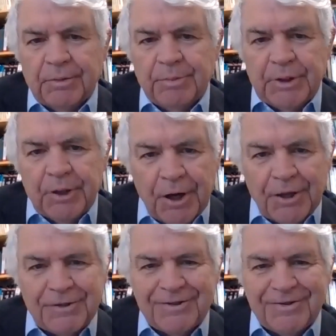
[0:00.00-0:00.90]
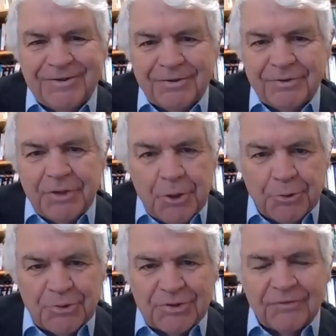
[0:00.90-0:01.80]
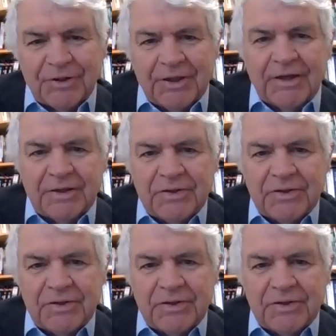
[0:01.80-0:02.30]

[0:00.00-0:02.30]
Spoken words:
beyond your nose, if you like,